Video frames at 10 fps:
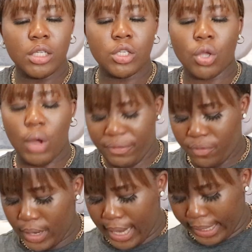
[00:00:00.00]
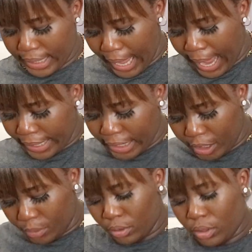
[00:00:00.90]
so i feel like i
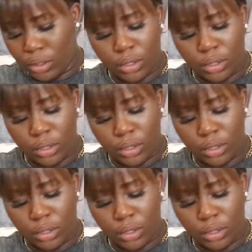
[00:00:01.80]
can